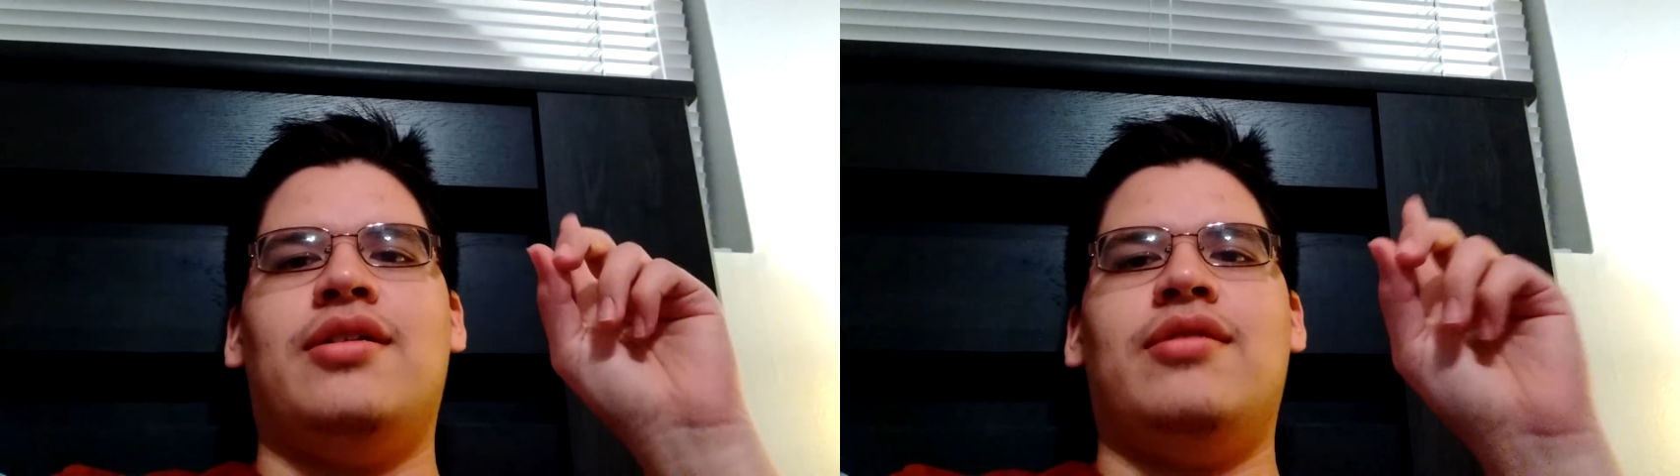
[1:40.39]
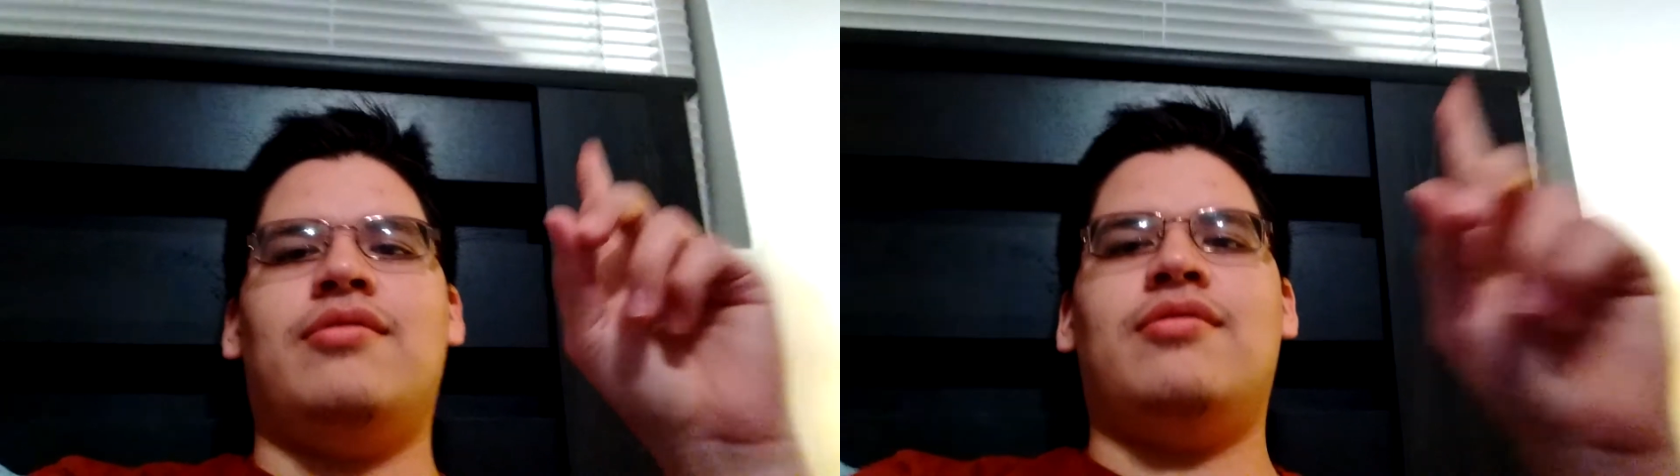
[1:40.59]

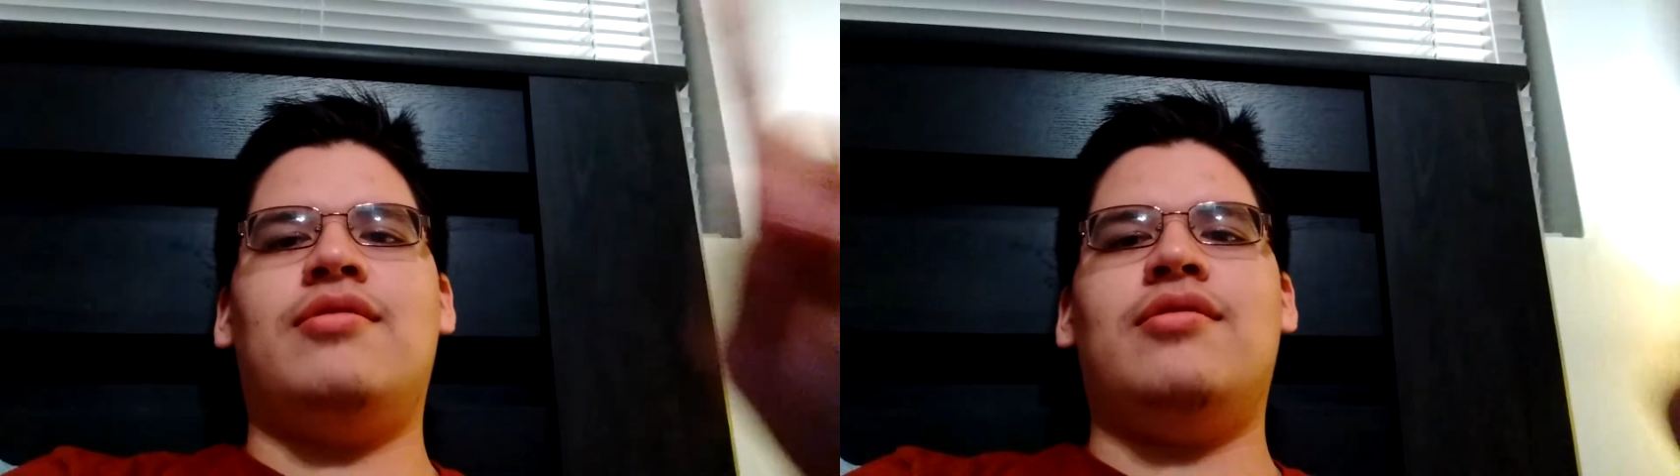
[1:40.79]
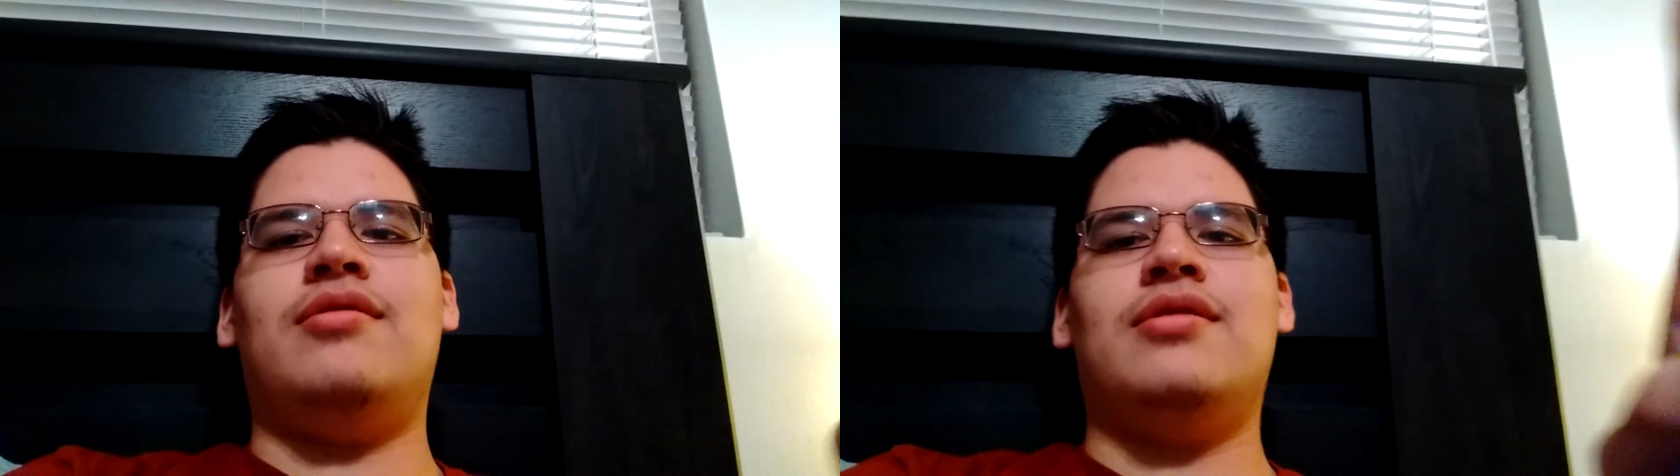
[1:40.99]
the
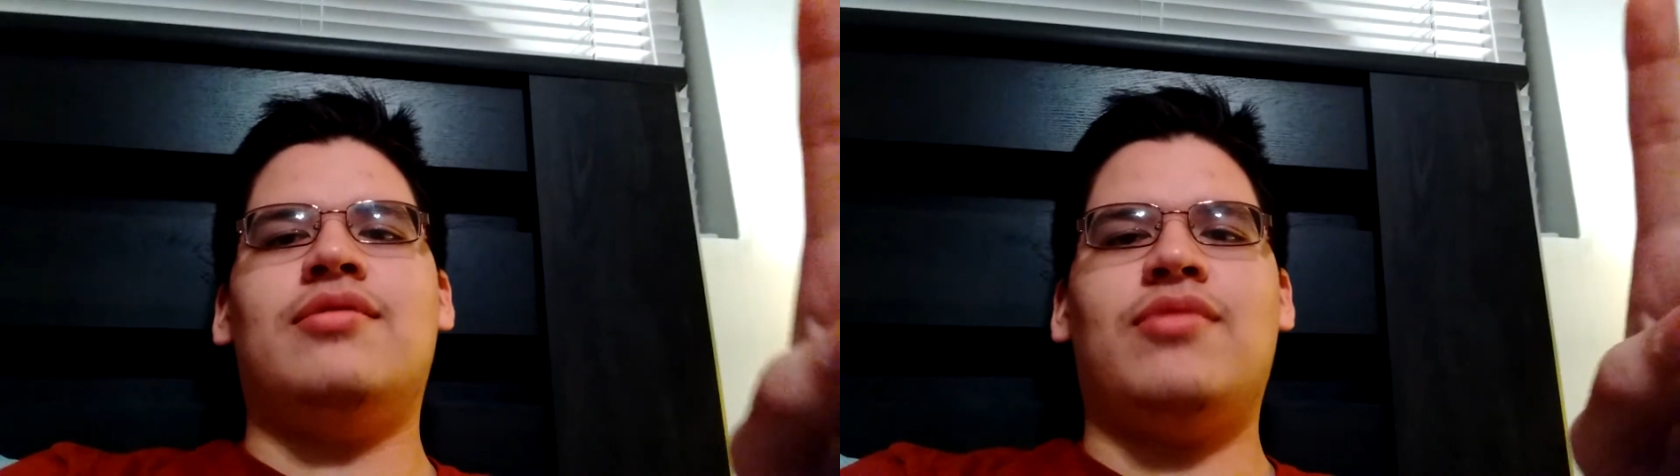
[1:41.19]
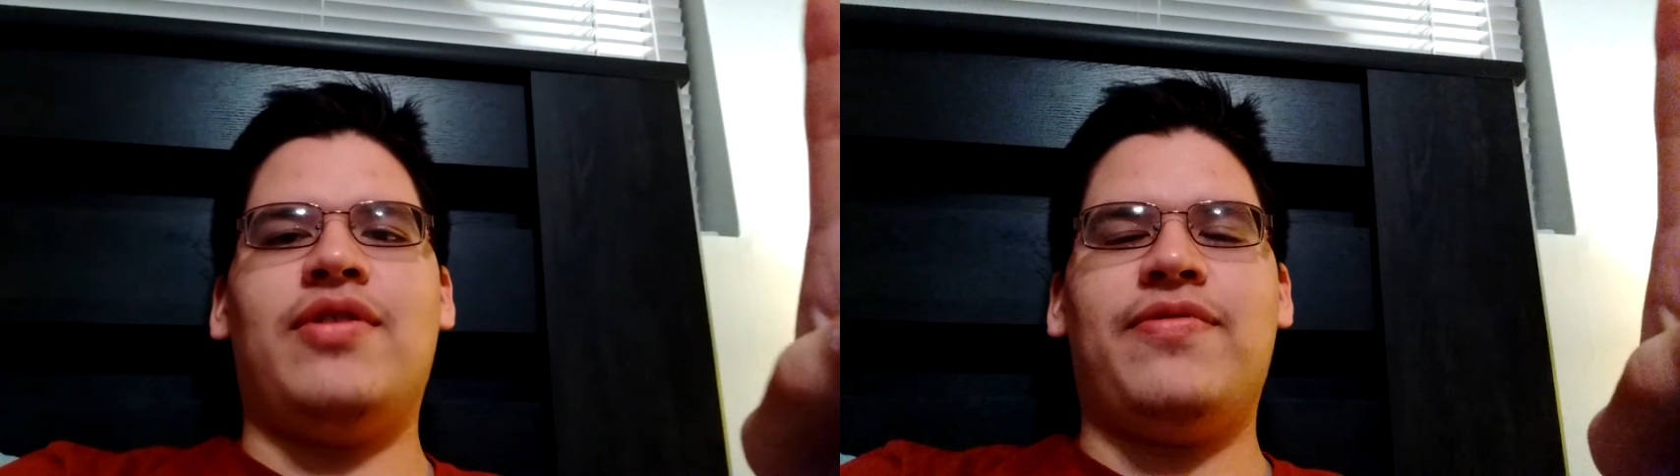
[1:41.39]
whole
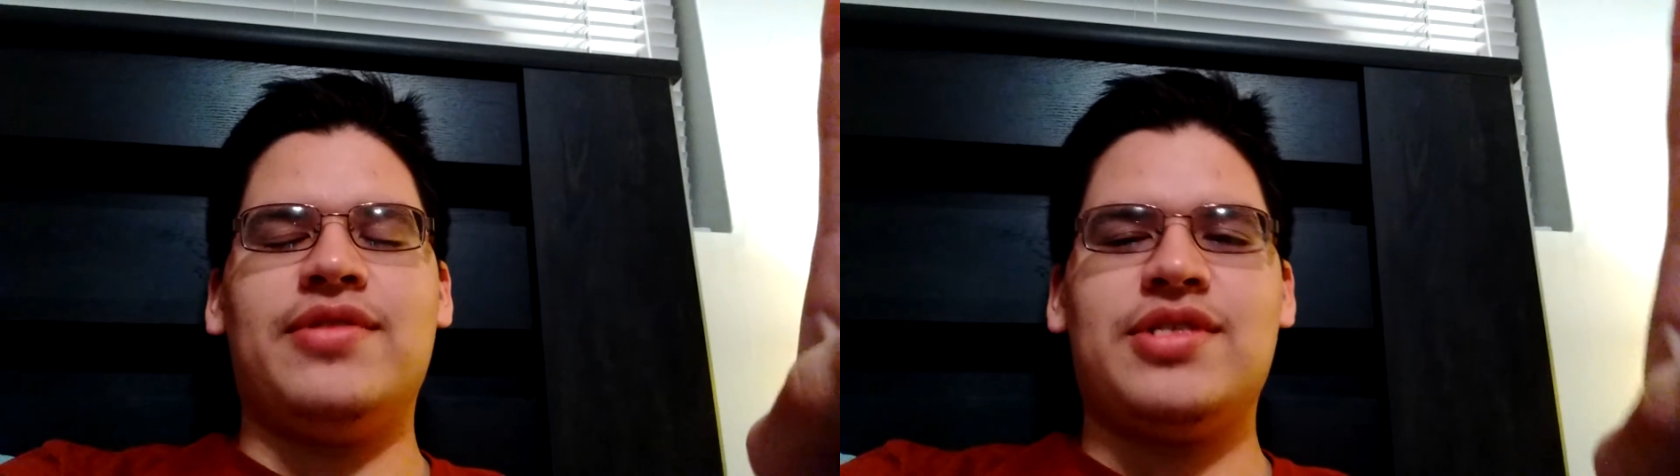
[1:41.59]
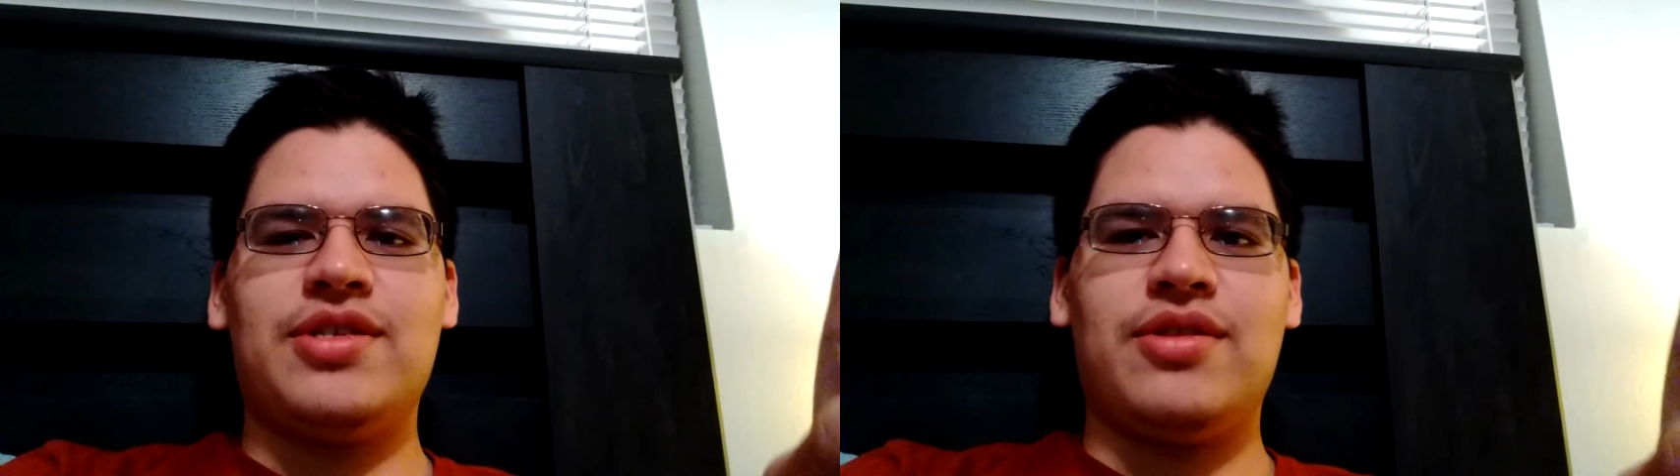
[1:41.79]

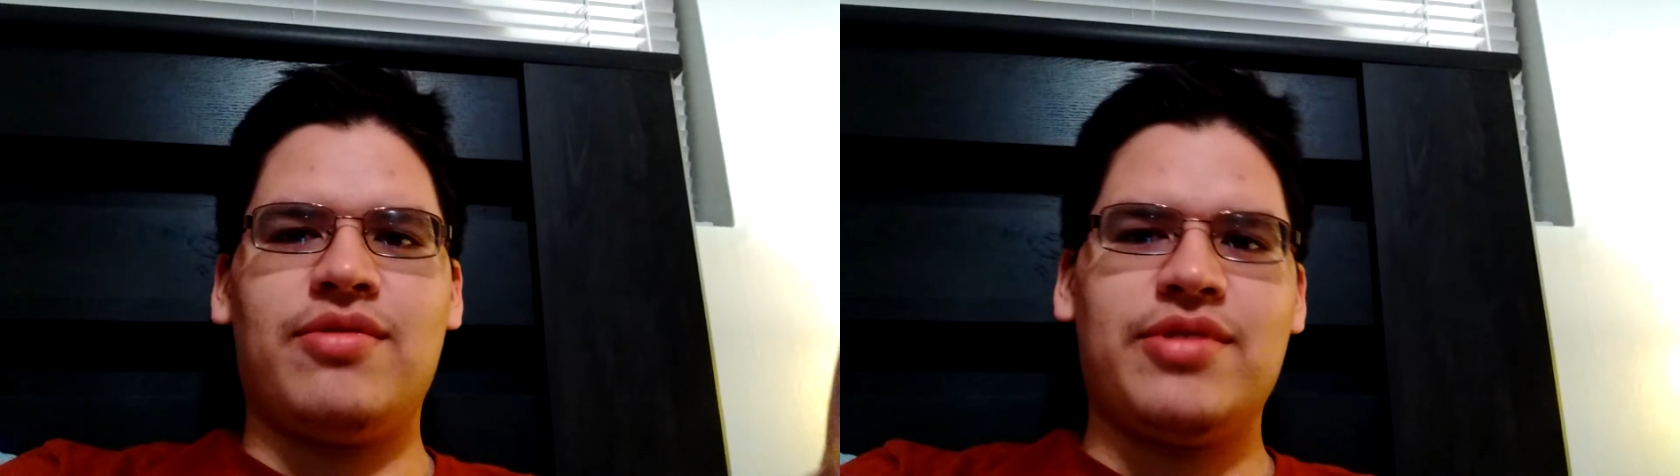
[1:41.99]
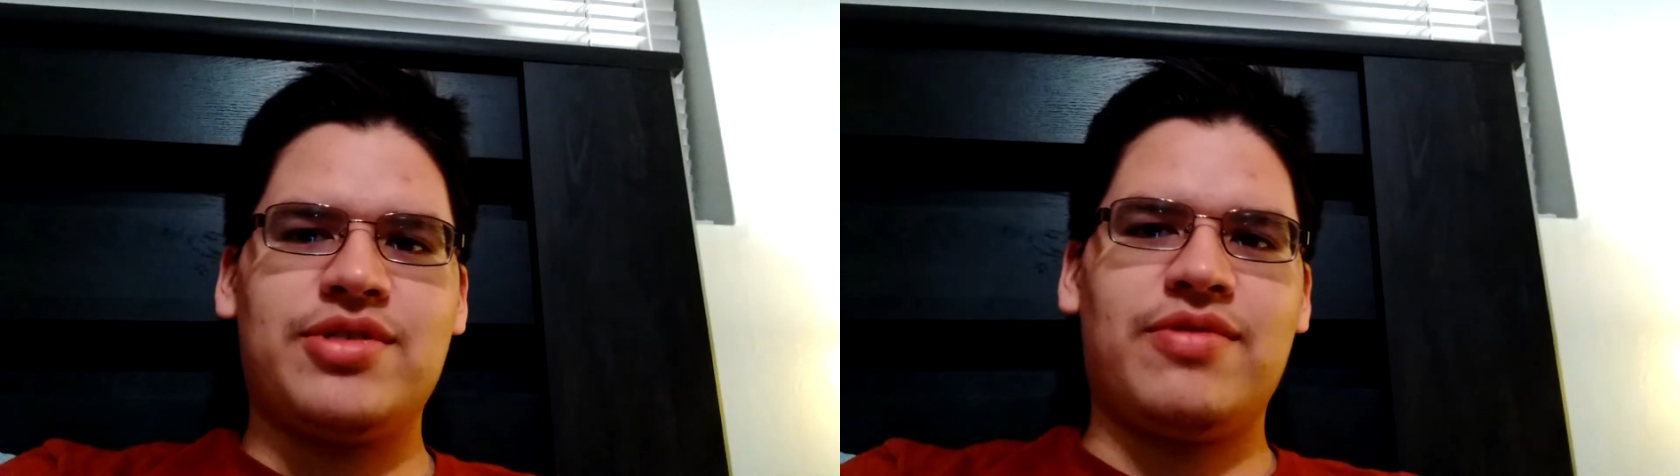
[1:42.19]
reference to the
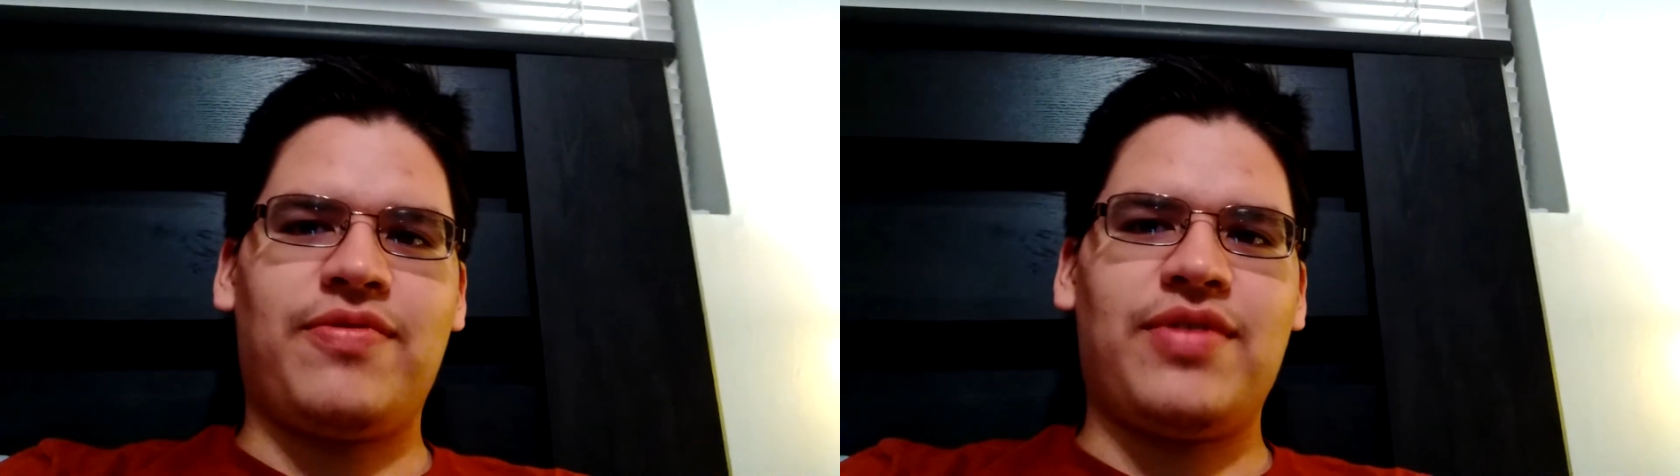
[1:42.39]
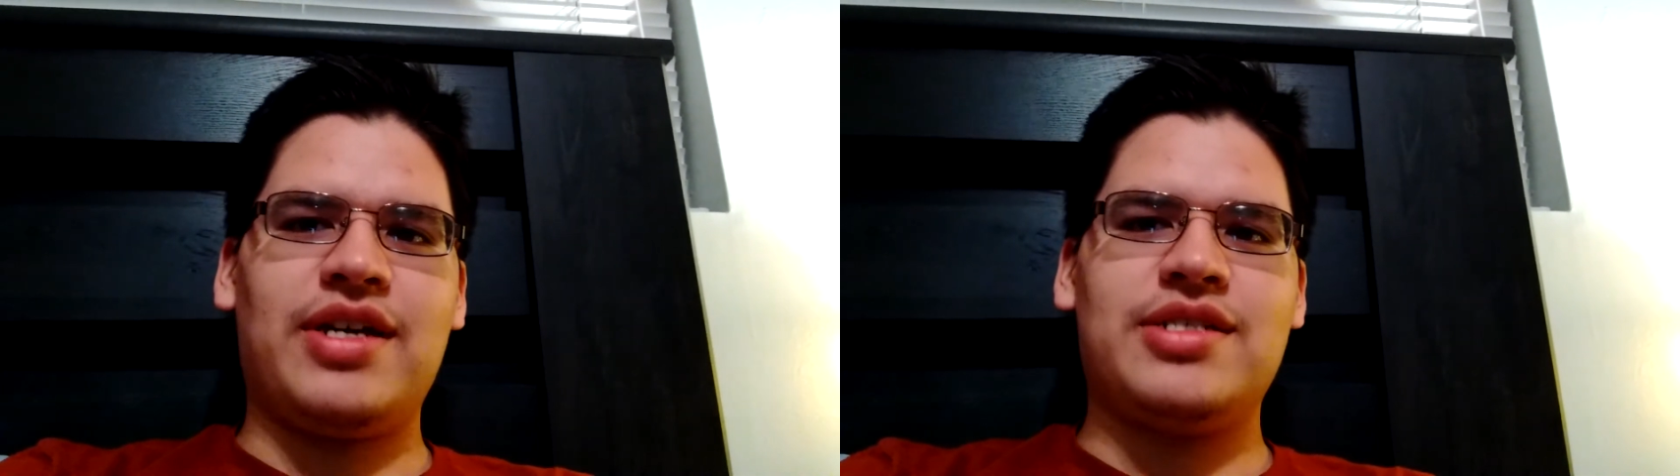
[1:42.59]
original
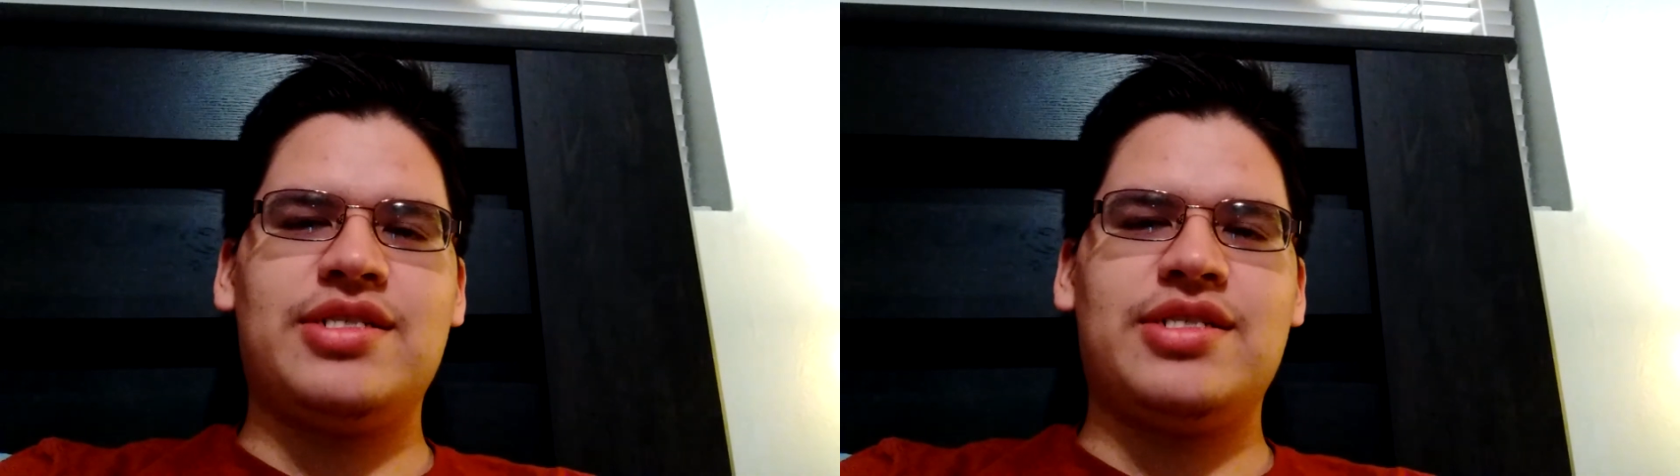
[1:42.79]
Flash